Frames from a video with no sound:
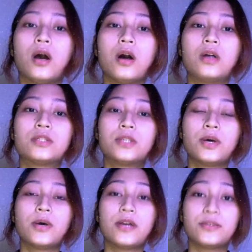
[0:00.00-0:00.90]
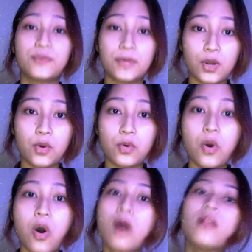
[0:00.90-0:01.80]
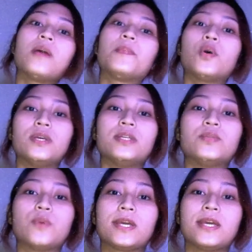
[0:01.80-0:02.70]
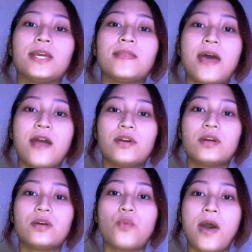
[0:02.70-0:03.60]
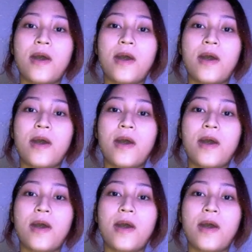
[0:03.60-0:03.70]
So as we know, all employees working in the area where